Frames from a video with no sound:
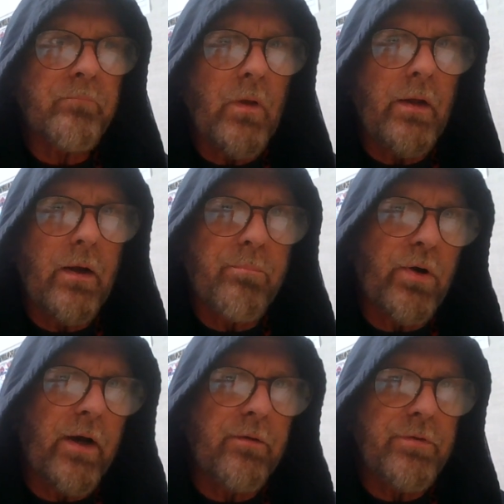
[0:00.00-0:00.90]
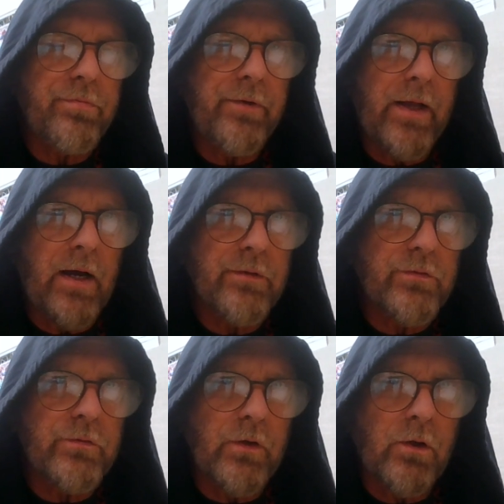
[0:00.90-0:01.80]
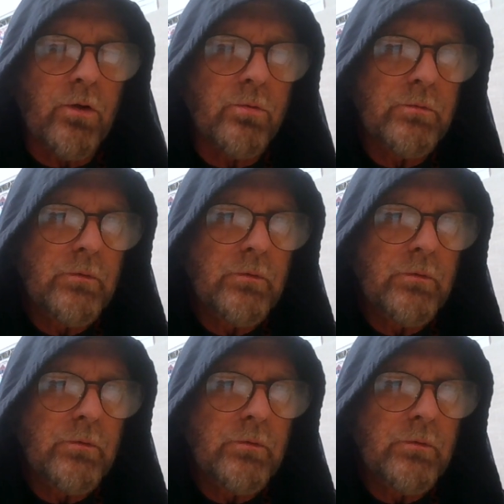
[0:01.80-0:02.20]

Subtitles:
I'm proud of you for that. So.